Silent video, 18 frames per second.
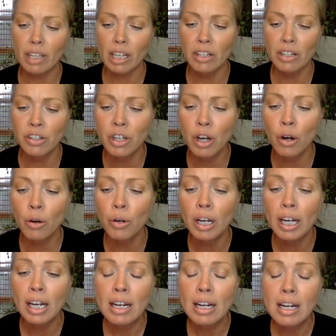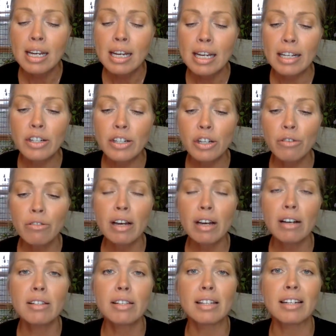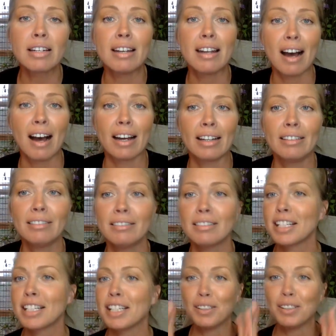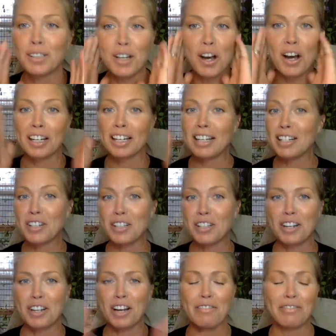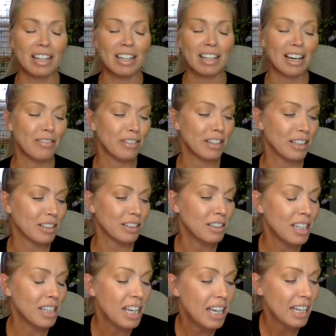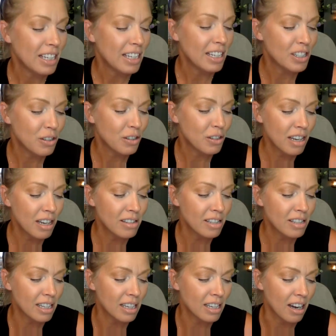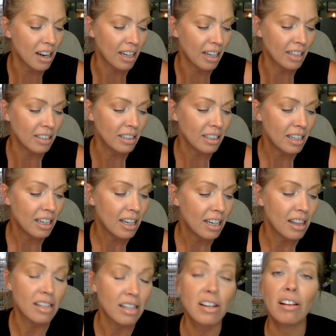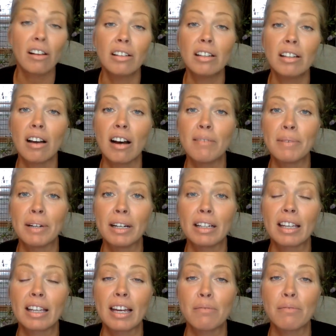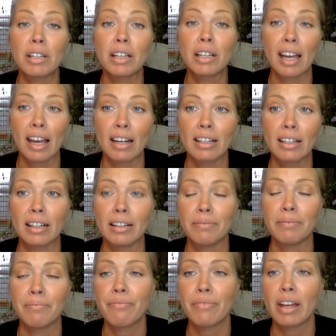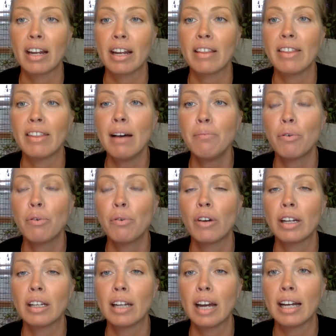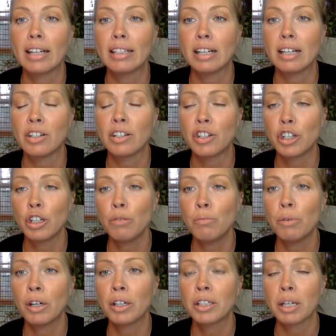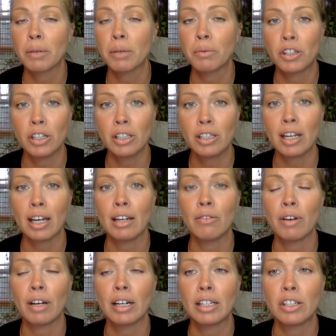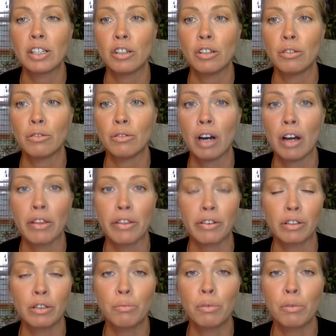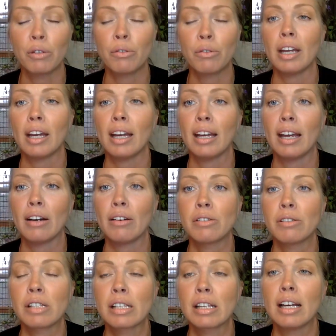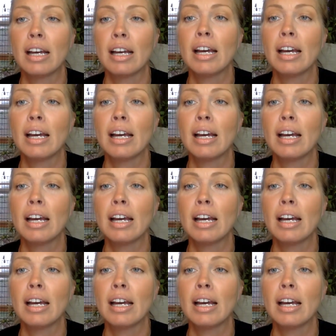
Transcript: So in 2009, still talking just off the cuff here, in 2009, the Dalai Lama came to Canada. And at that point, I'd done 2 books. I was just getting ready to do a 3rd book with Hay House.